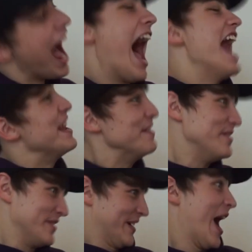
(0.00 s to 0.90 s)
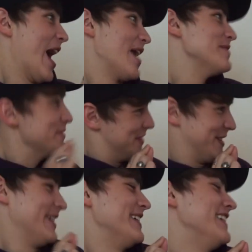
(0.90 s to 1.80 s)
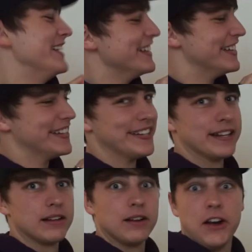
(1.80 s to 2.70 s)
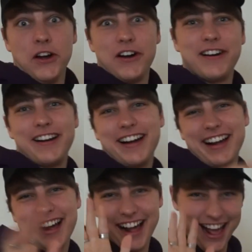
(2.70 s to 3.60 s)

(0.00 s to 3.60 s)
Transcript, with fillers: And every day I'll vlog, yes, every